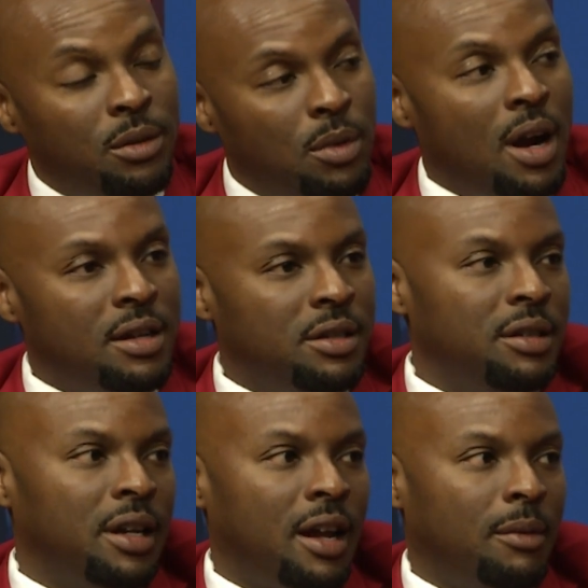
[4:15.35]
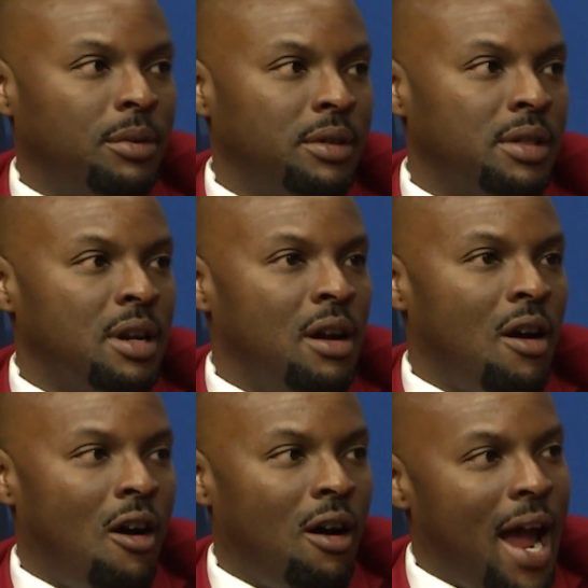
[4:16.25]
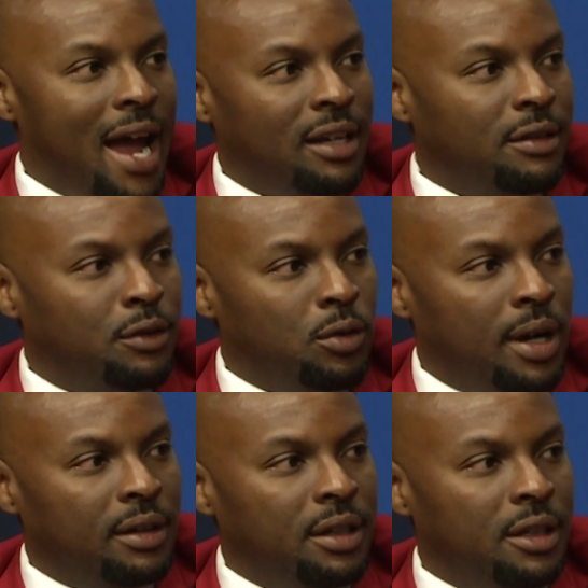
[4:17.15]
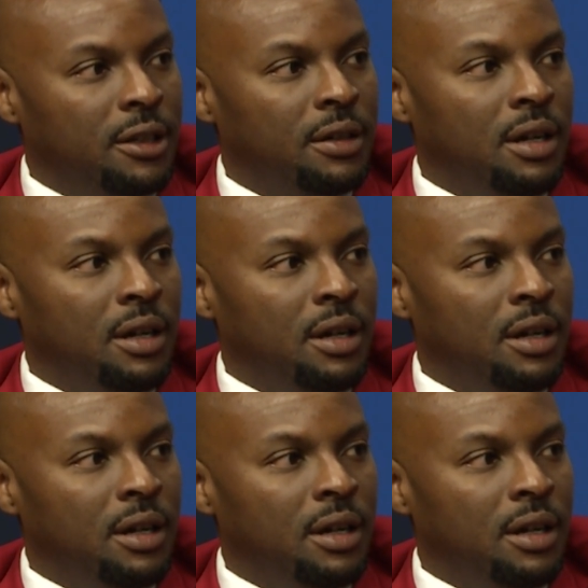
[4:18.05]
but our Senior Kappas are active throughout the year.